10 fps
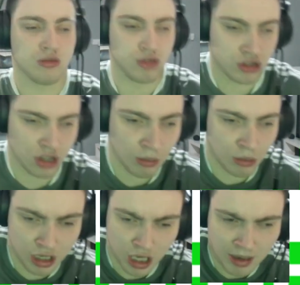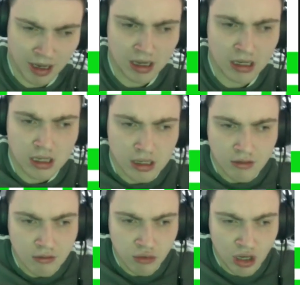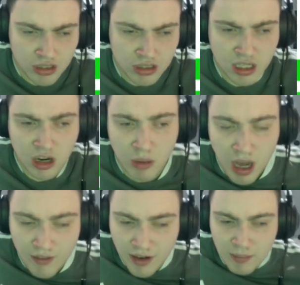Schlupp look a bit rusty or whatever.